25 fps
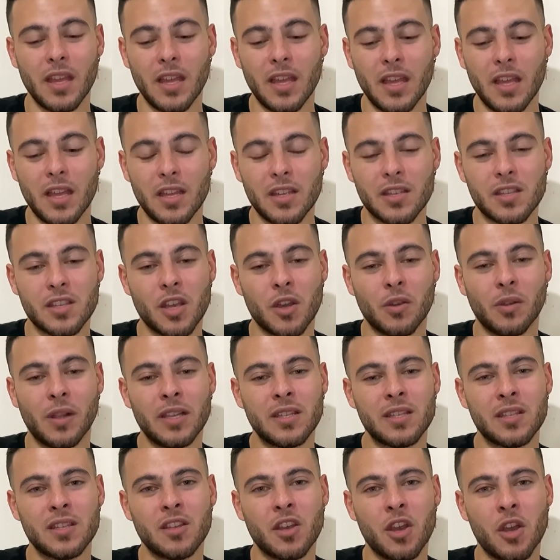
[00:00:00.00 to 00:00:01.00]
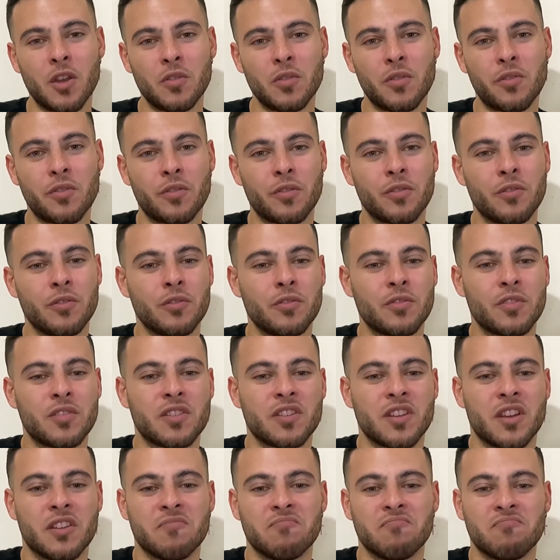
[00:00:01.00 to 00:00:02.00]
So let's go through
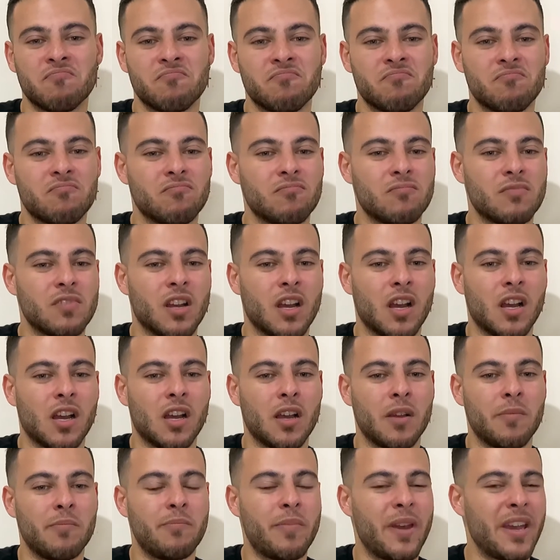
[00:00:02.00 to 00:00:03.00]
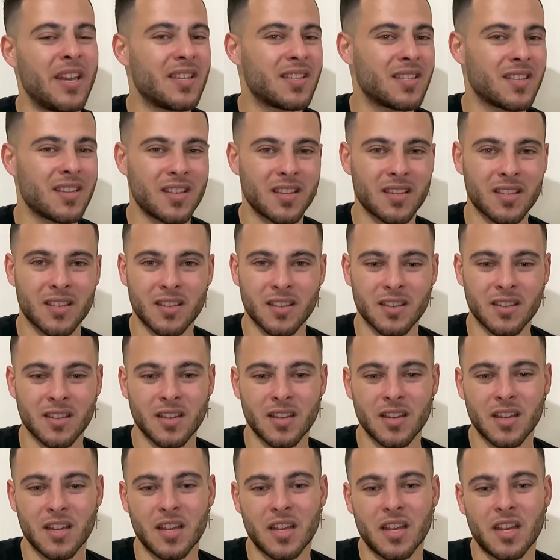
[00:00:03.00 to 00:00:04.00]
some basic
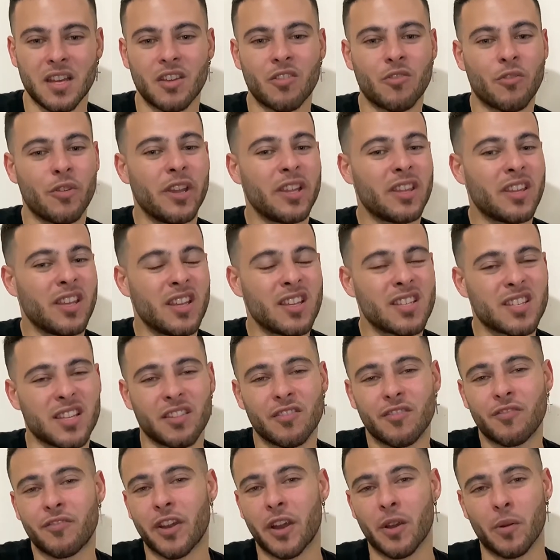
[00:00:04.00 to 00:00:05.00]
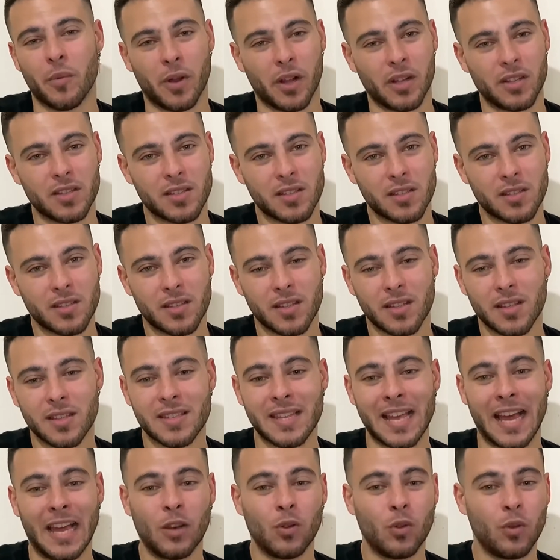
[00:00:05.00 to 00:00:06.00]
greetings and farewells.
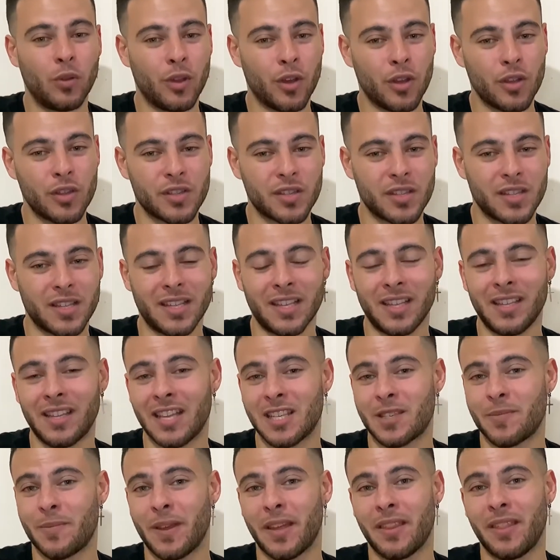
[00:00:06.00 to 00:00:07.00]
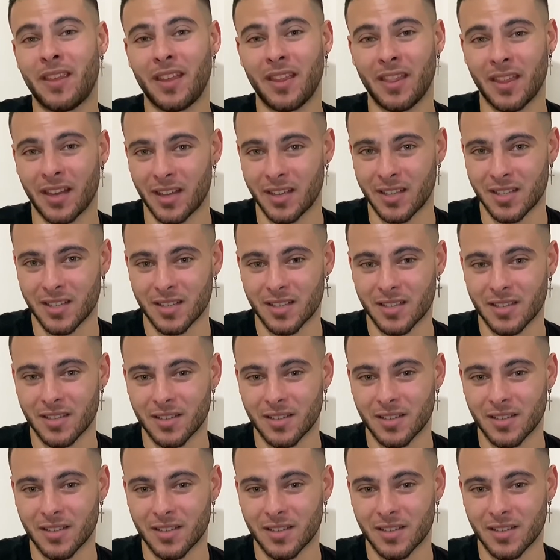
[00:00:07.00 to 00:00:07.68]
Saludos y despedidas.